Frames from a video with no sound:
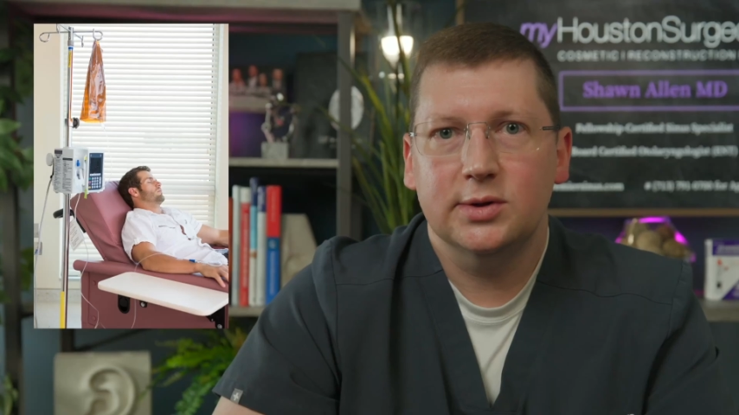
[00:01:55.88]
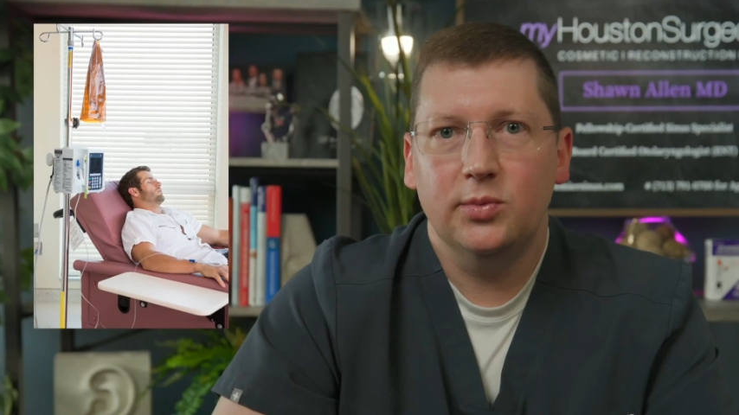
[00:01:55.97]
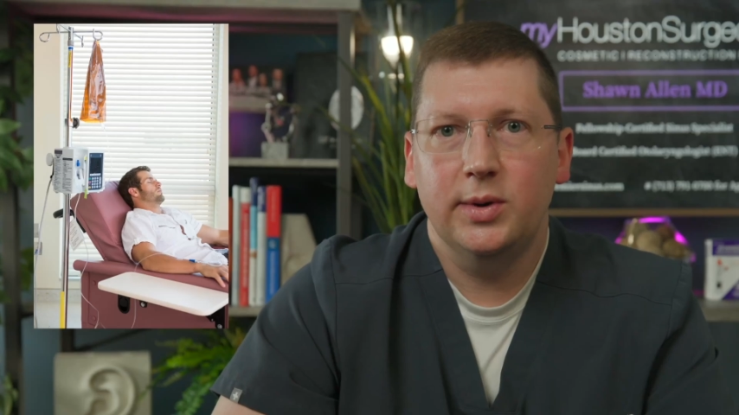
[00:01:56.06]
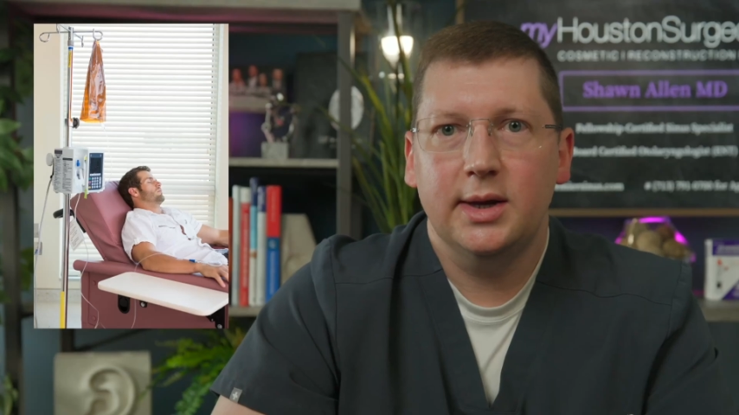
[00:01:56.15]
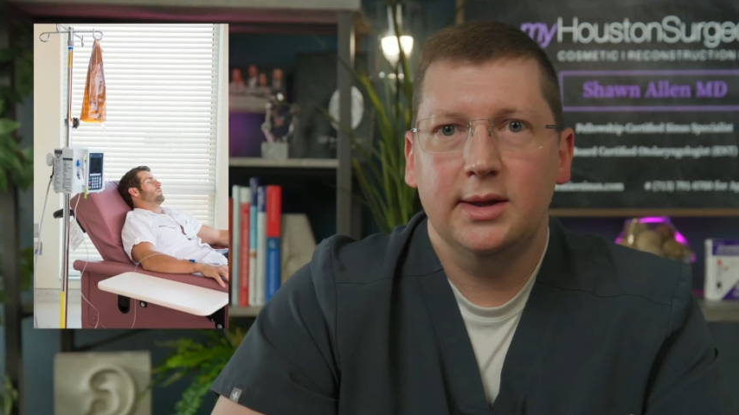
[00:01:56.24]
that
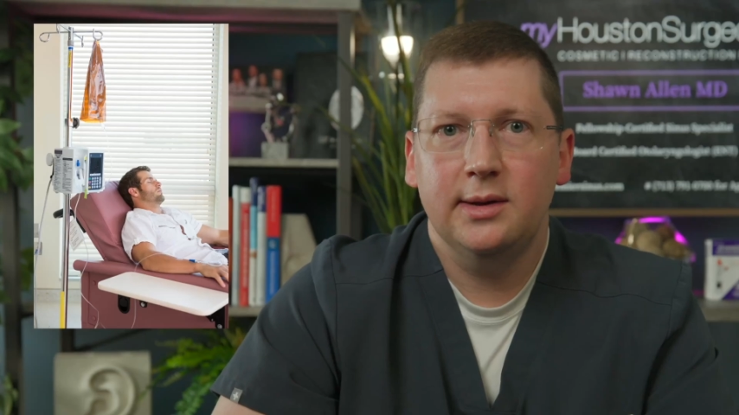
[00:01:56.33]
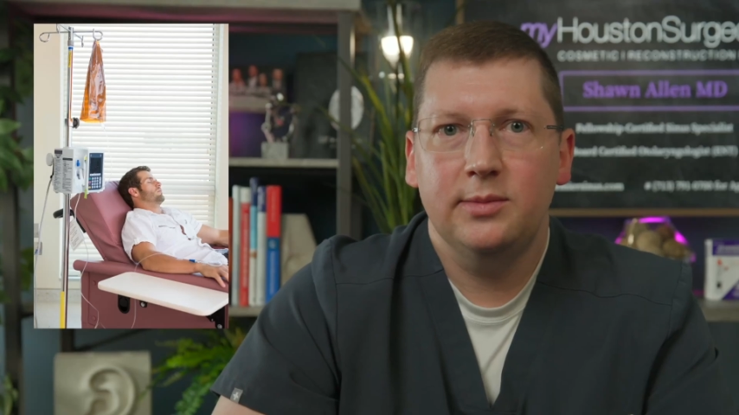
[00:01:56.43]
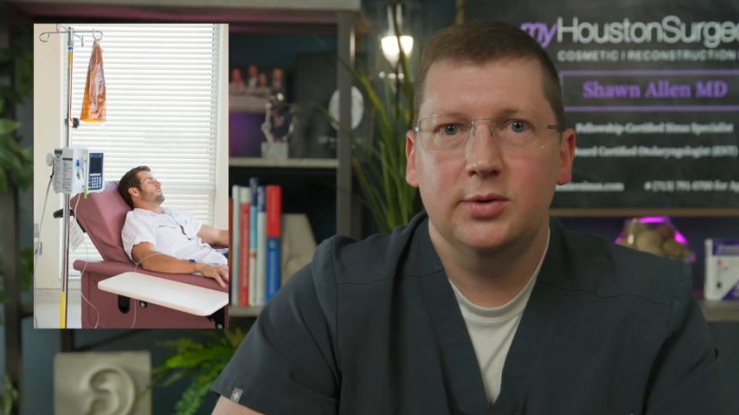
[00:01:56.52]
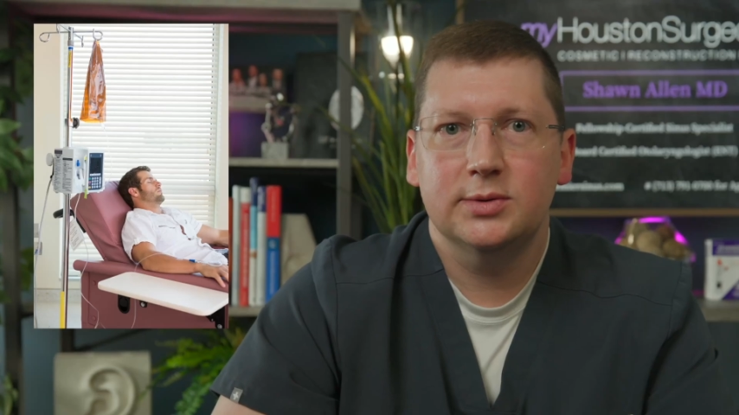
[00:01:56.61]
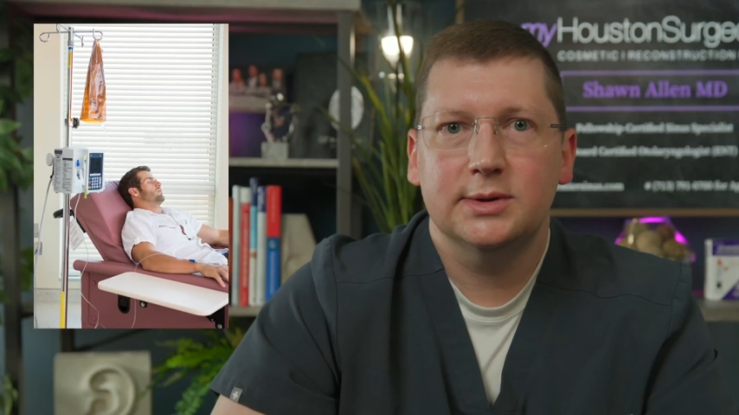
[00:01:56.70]
weaken the
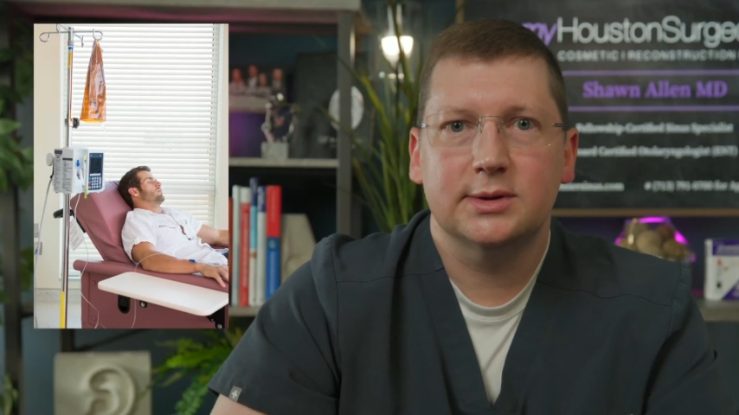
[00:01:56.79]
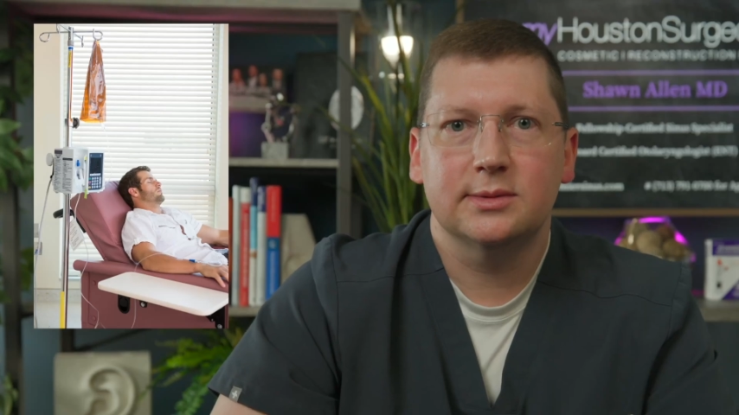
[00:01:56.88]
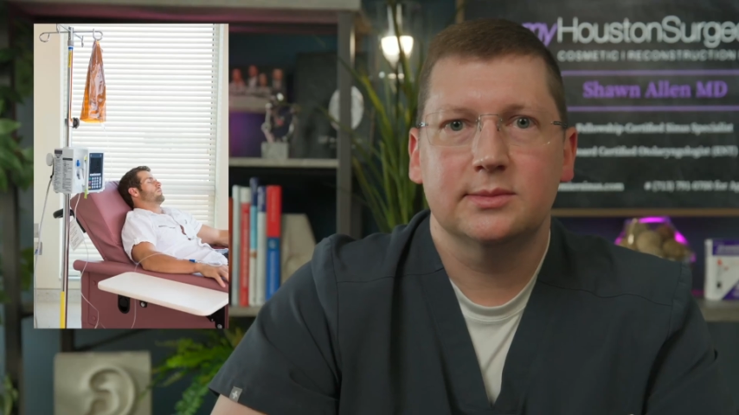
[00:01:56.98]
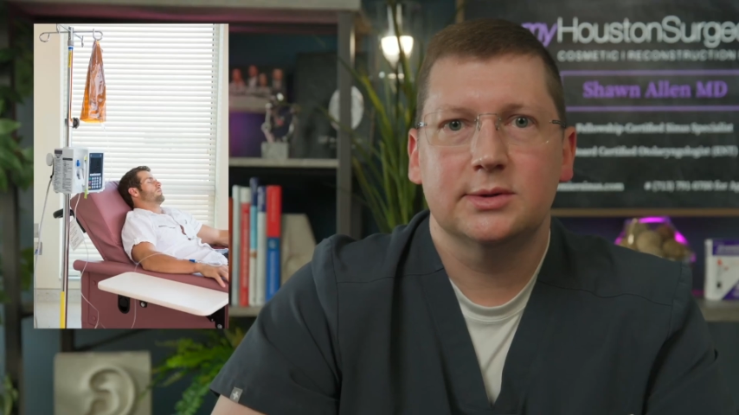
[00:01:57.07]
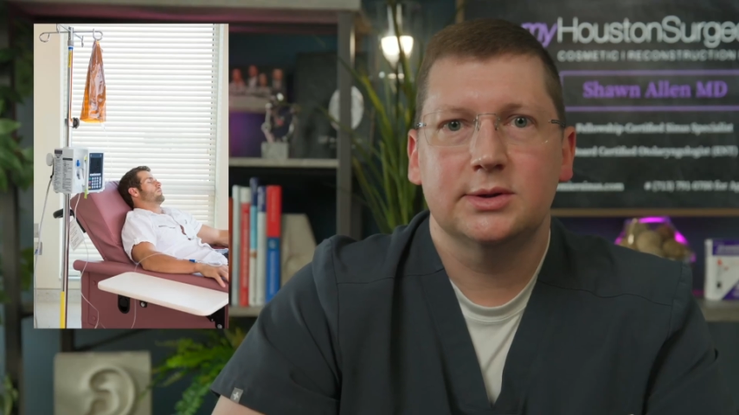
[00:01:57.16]
immune
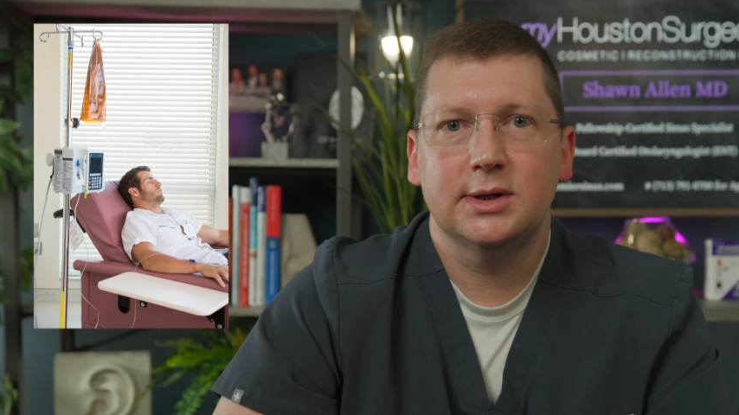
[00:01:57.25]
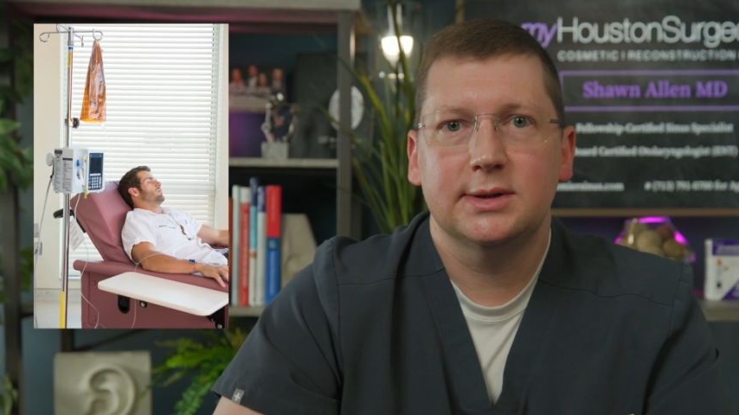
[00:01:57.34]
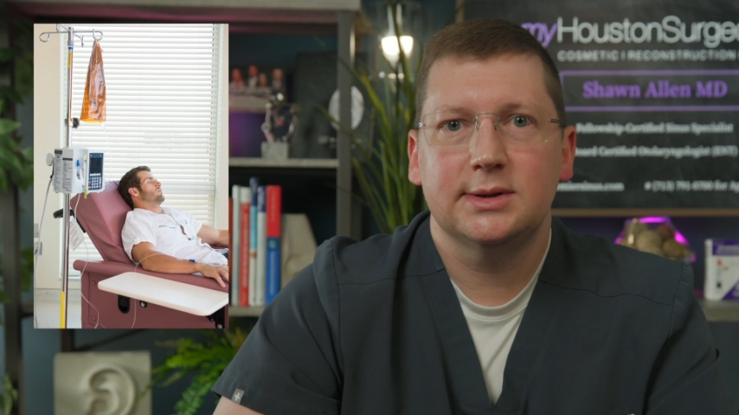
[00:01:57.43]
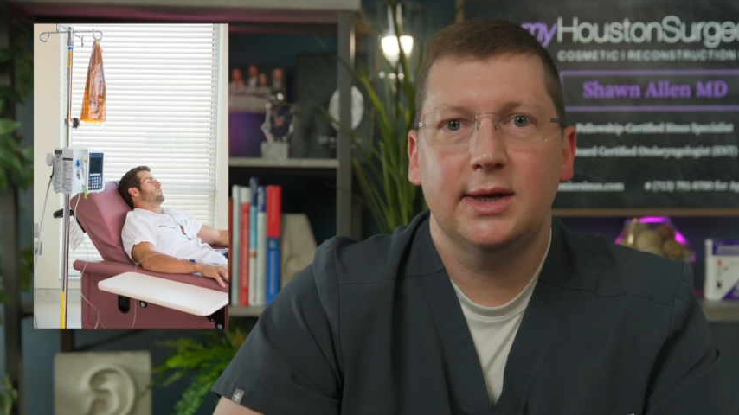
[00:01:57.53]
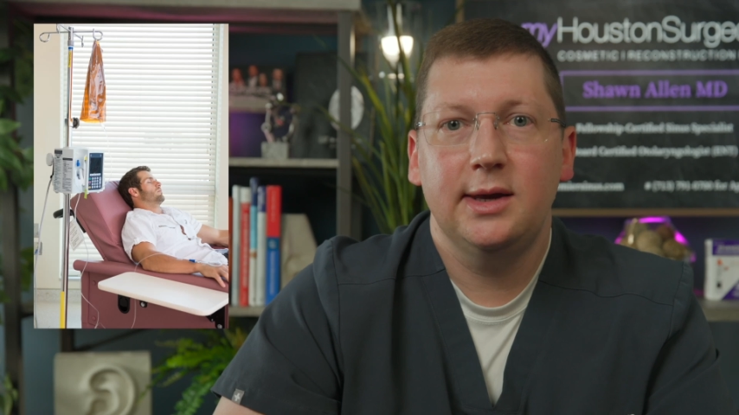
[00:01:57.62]
system such
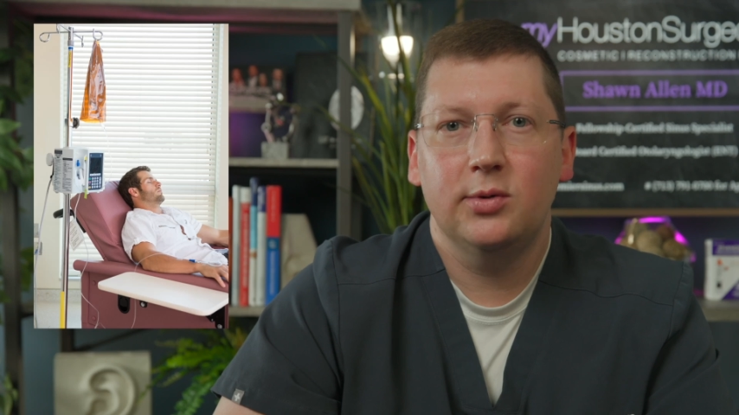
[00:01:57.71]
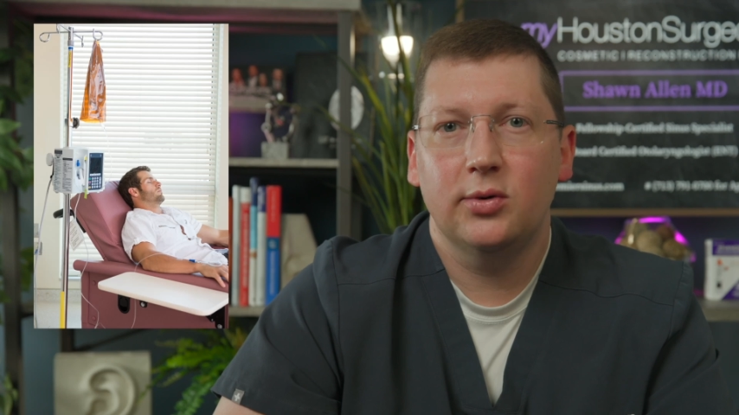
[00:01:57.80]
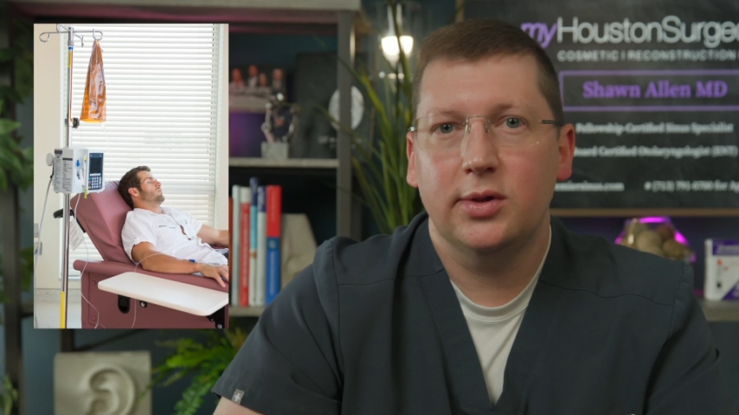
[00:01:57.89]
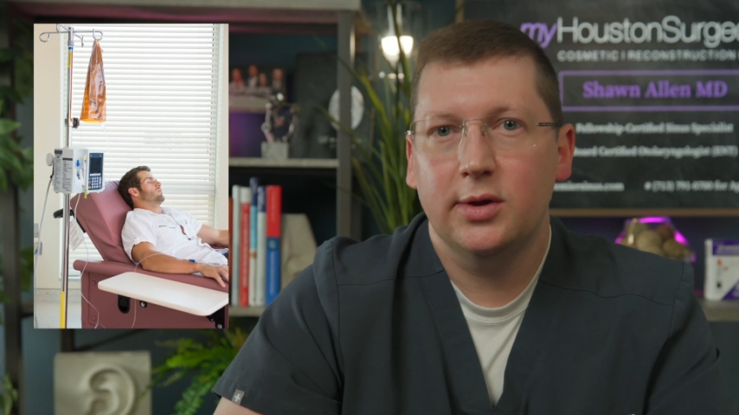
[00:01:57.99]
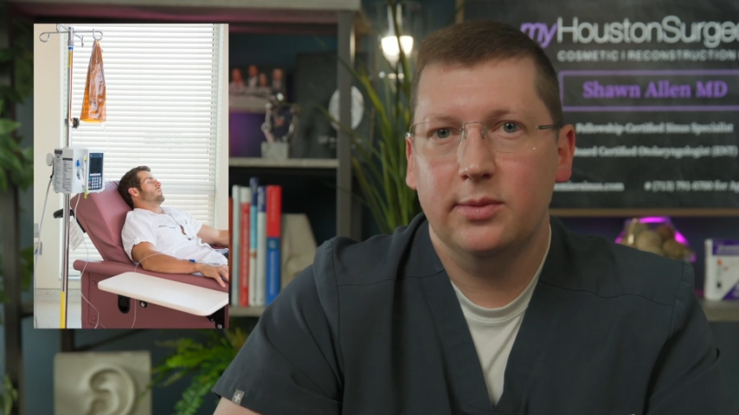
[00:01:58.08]
as
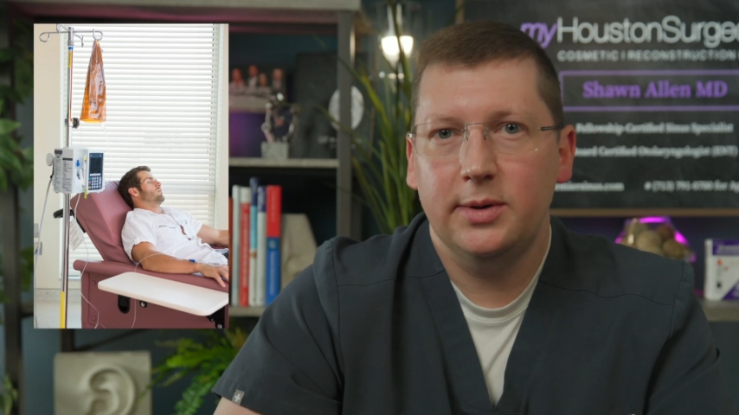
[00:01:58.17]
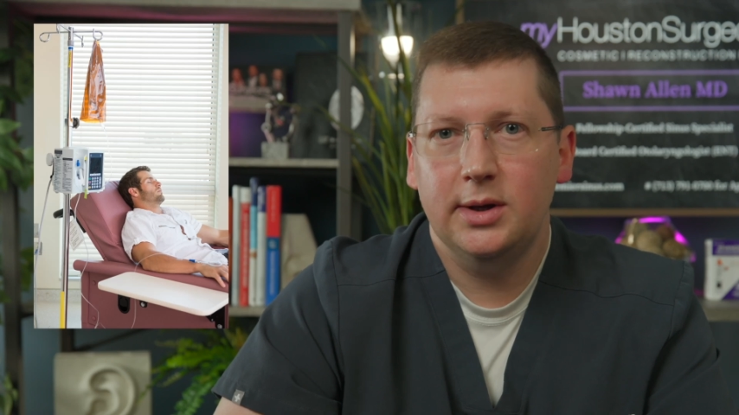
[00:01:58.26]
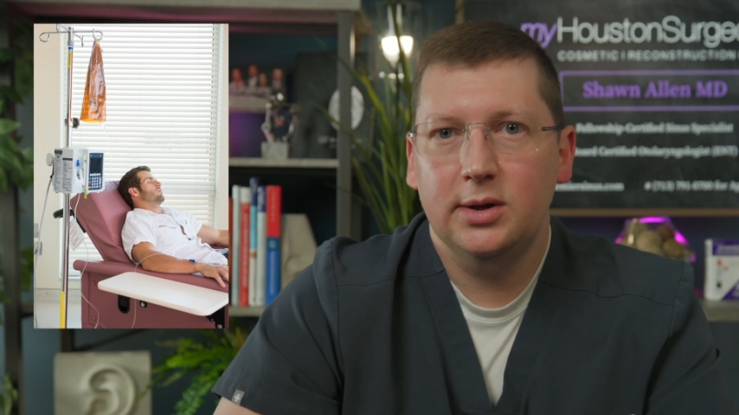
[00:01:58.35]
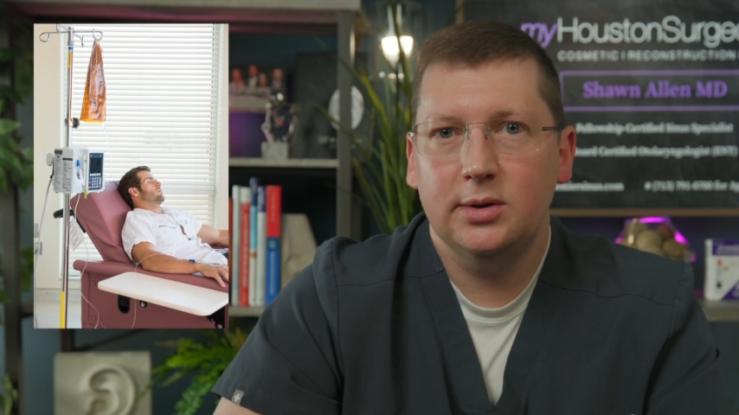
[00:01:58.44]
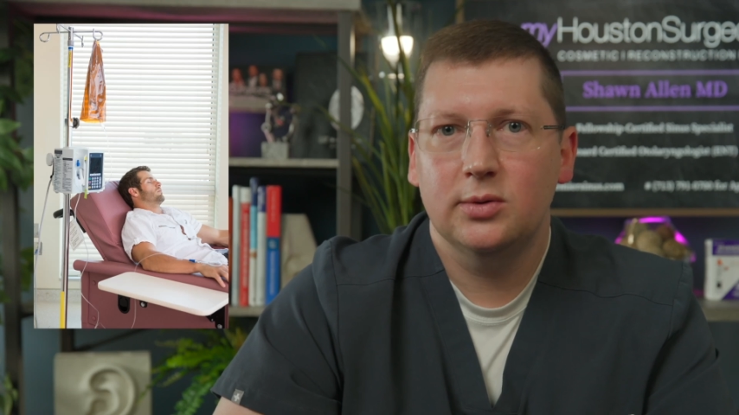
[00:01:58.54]
chemotherapy